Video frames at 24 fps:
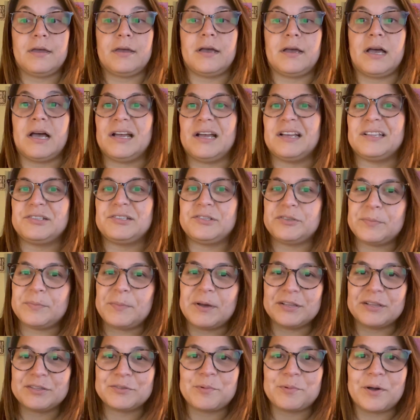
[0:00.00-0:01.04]
to
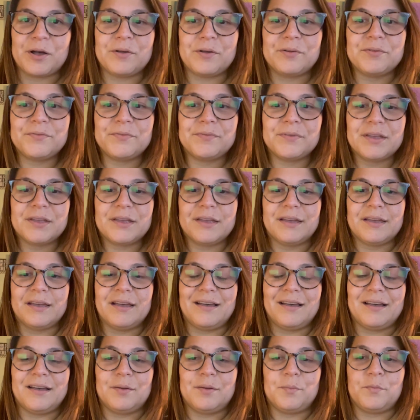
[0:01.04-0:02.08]
about 12
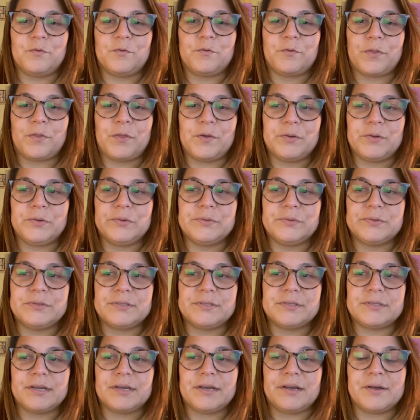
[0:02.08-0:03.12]
for
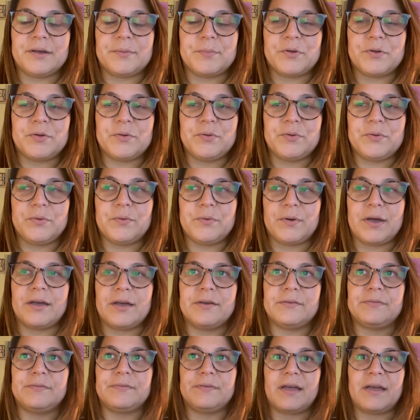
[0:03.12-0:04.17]
those who
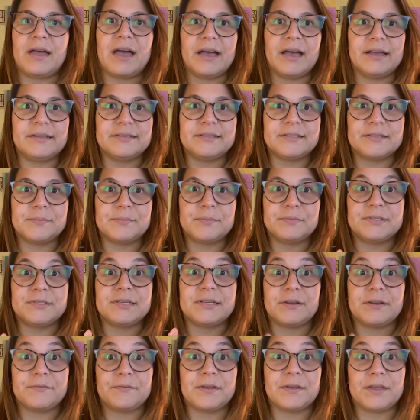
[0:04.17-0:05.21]
have had some
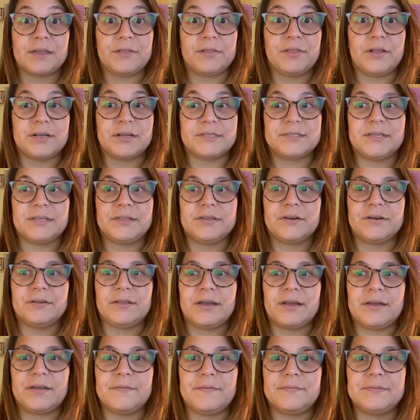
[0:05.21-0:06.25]
significant loss in their
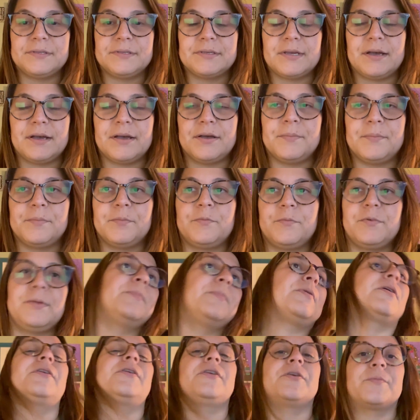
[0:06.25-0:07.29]
lives. We
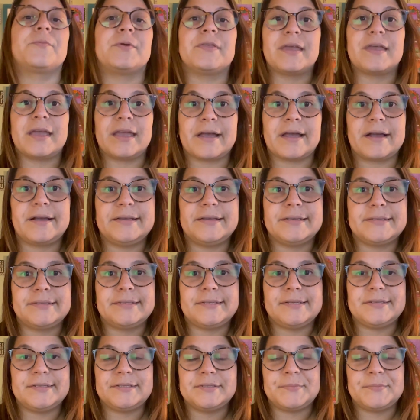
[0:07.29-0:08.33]
partner with
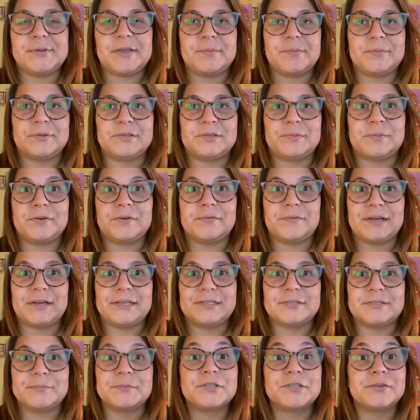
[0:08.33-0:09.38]
AISD to be able to
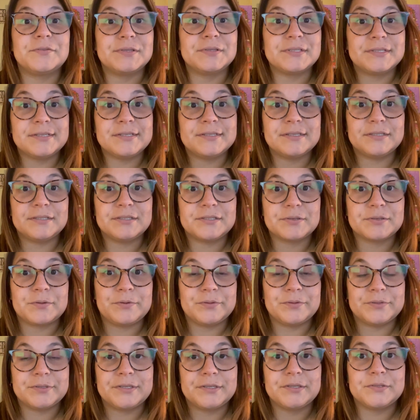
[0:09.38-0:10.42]
provide some services in
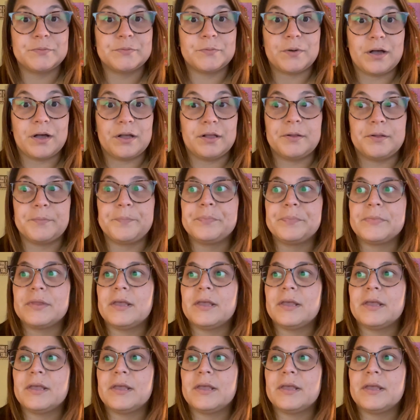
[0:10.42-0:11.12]
schools as well.